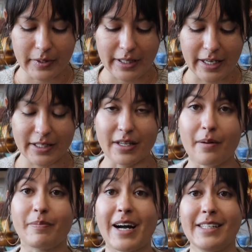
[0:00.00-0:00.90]
these
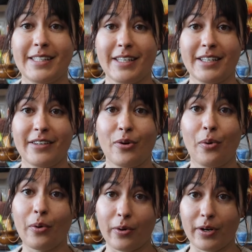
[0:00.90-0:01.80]
bison
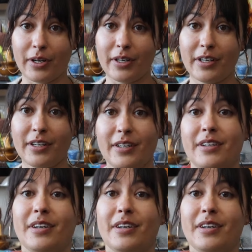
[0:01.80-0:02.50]
horn